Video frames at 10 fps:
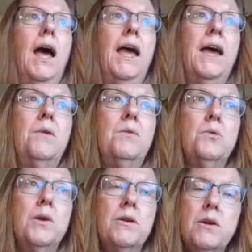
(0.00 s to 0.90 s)
And with
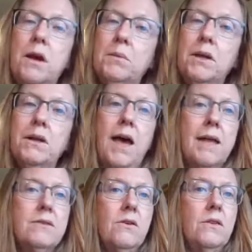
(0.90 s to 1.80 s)
winter coming, it
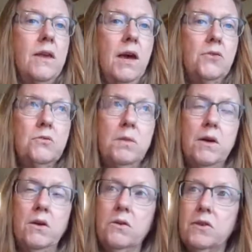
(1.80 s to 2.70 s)
adds on the extra
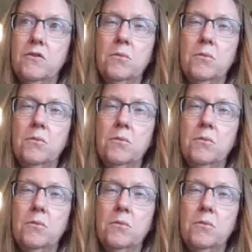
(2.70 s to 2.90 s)
bills.